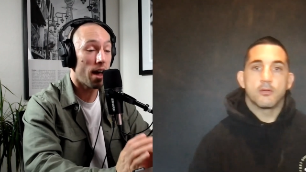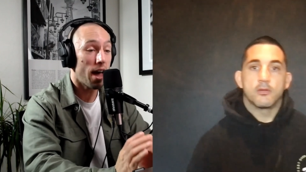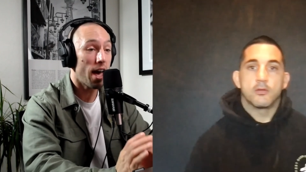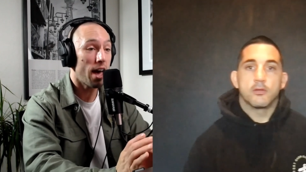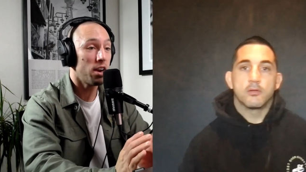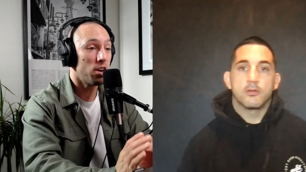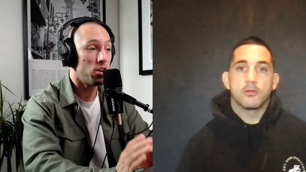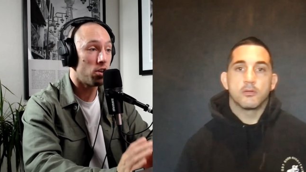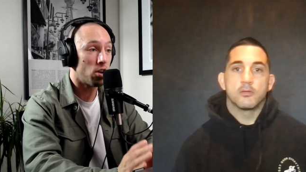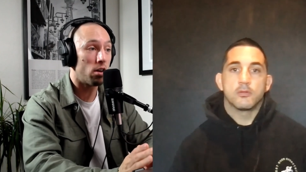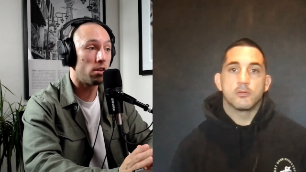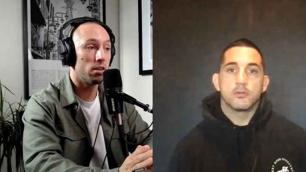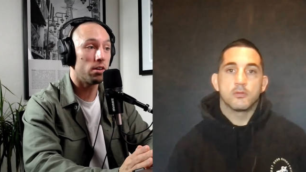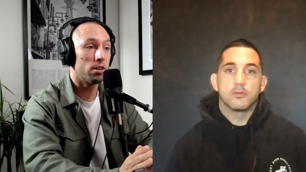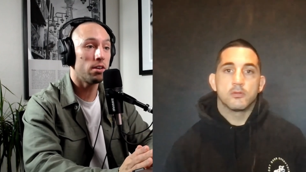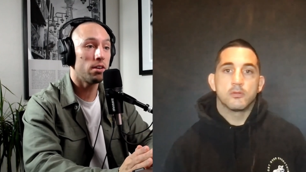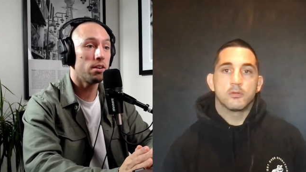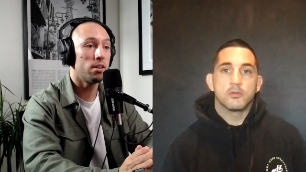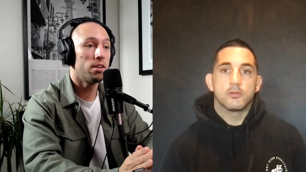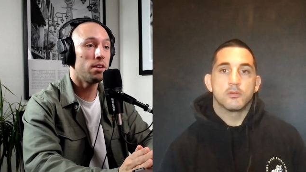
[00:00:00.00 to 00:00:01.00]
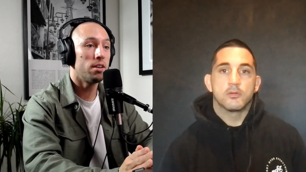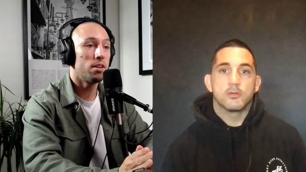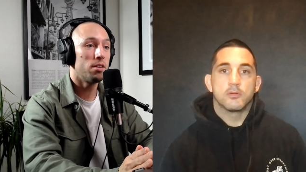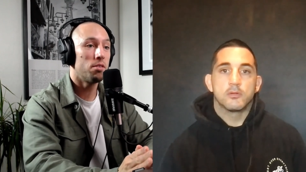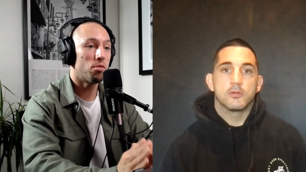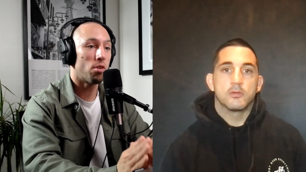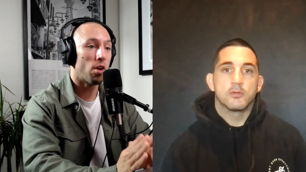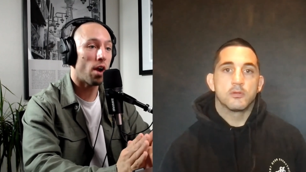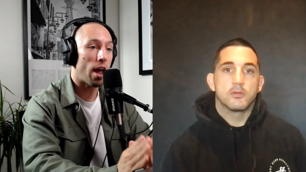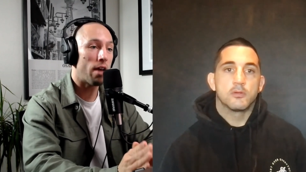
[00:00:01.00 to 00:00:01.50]
Speaker 1: I had a dollar
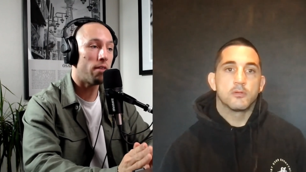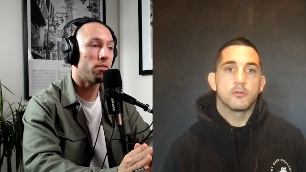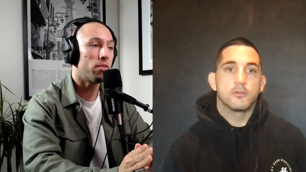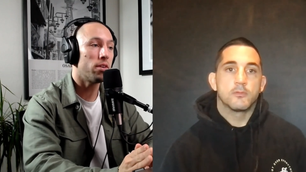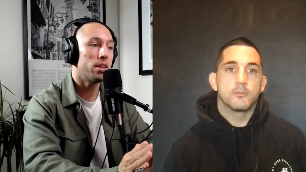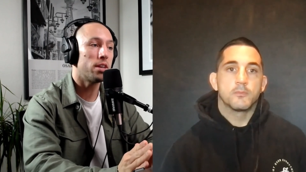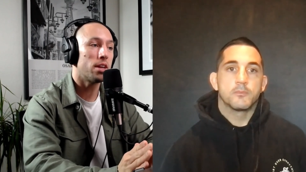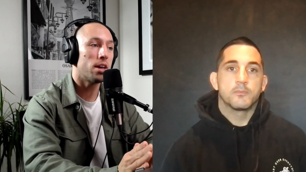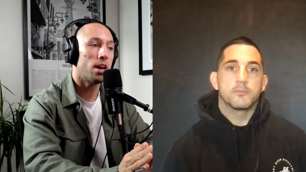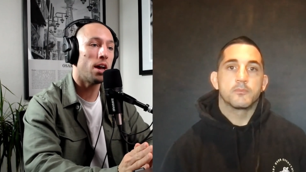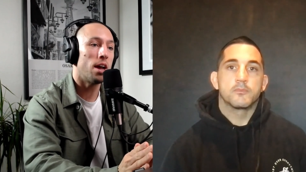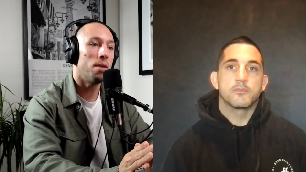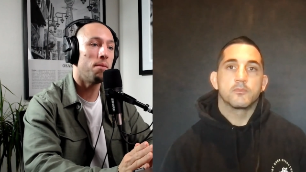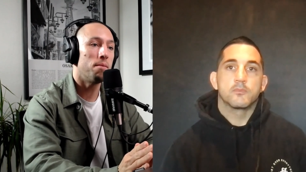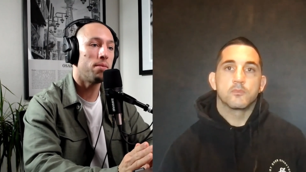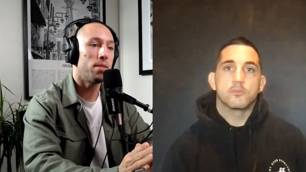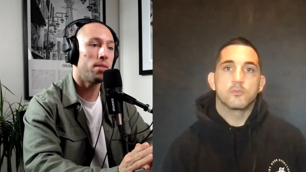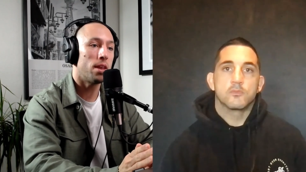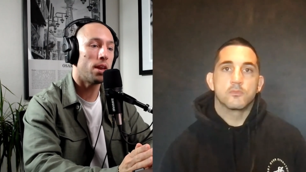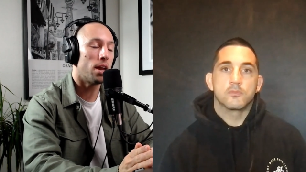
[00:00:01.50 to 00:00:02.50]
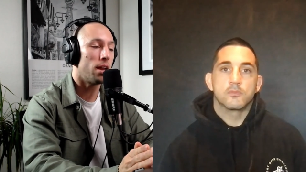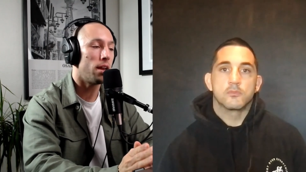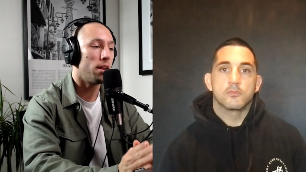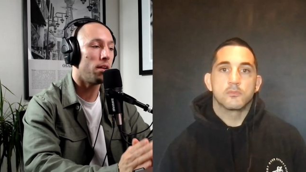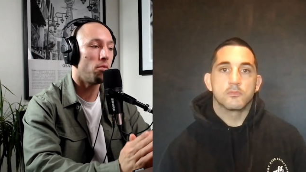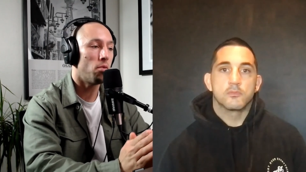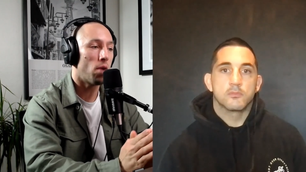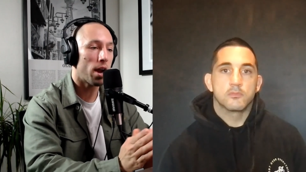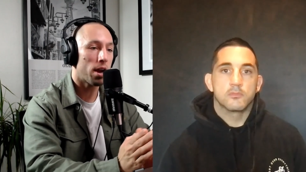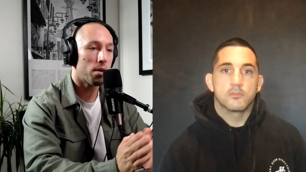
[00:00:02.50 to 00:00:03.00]
for every time that I
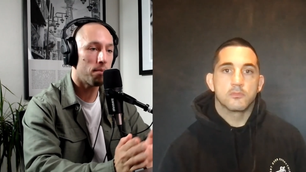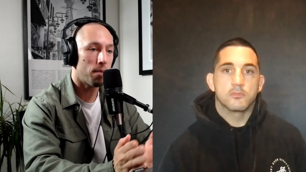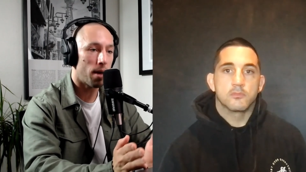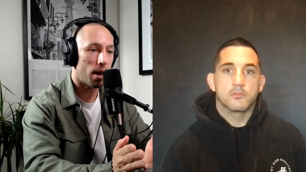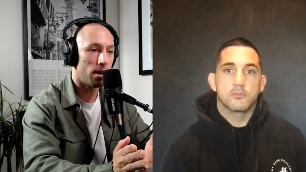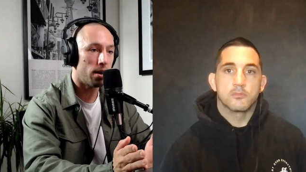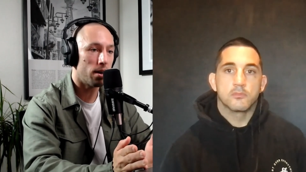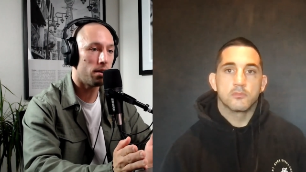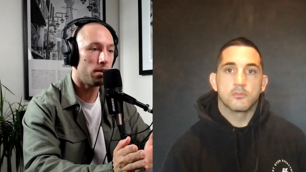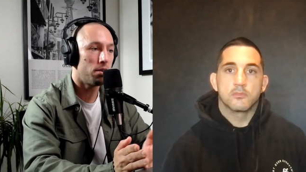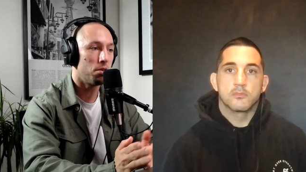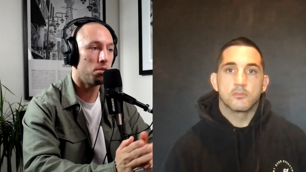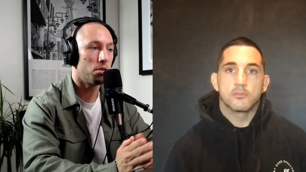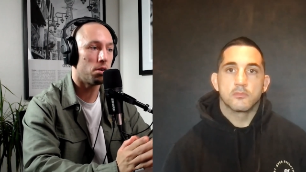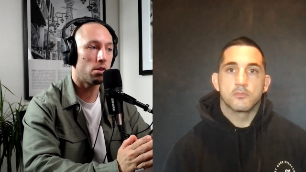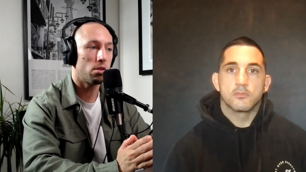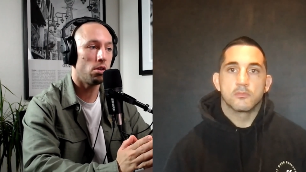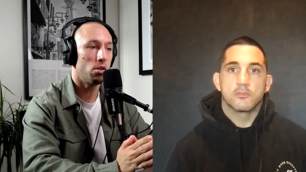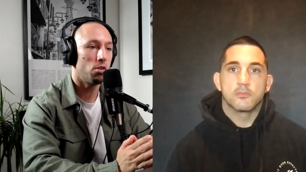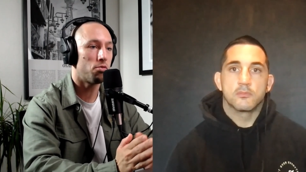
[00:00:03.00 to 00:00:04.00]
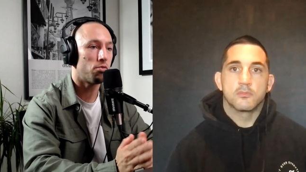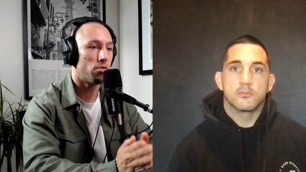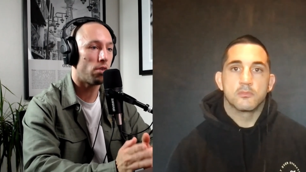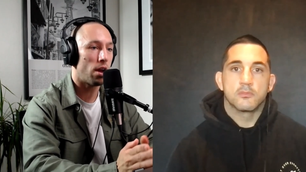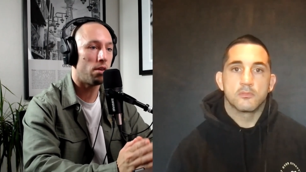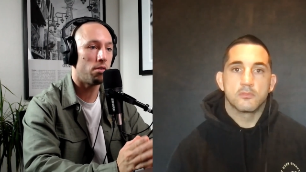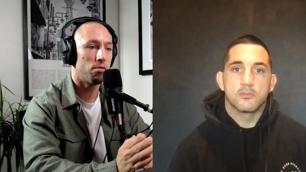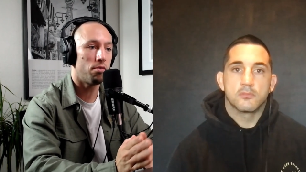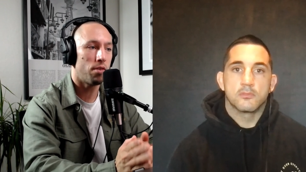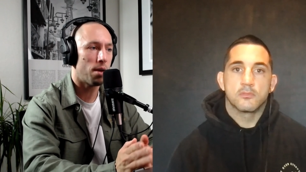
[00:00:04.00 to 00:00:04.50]
recommended to a close
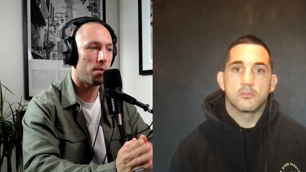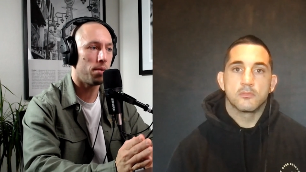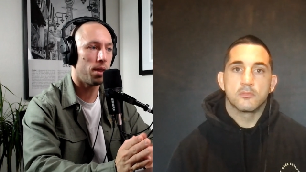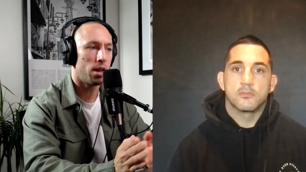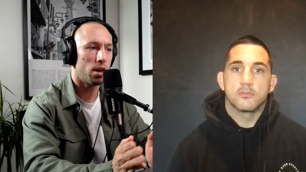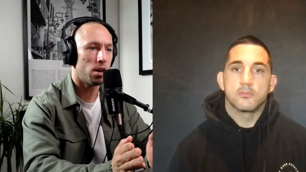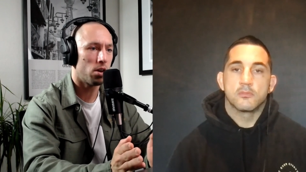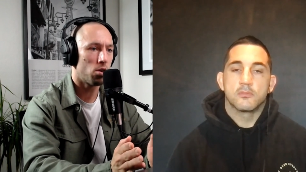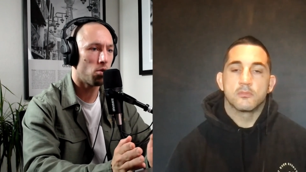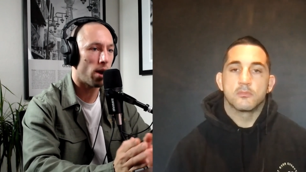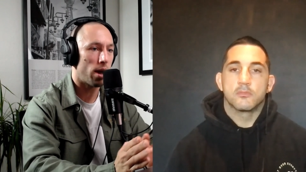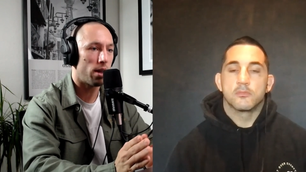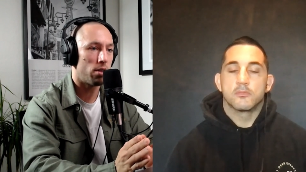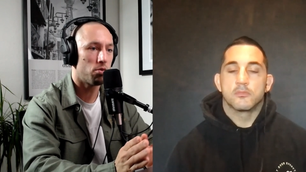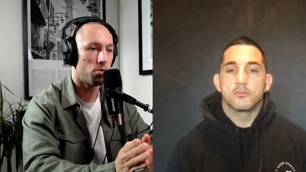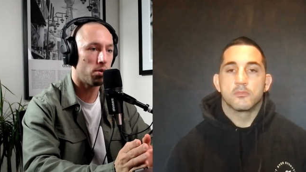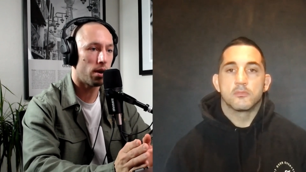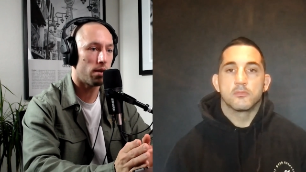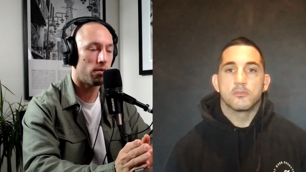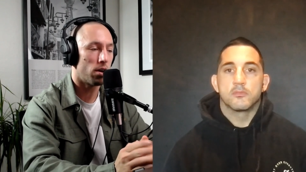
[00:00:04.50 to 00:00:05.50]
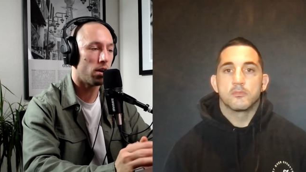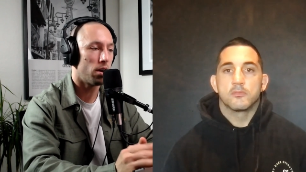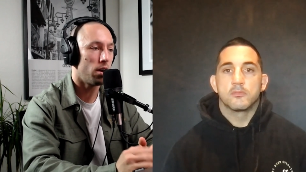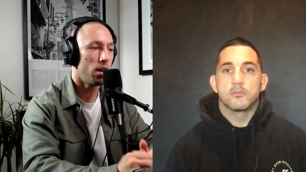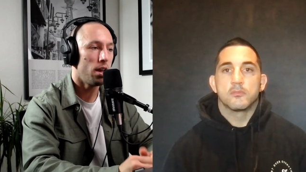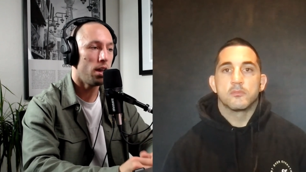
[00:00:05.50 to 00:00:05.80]
friend, family, acquaintance, whatever,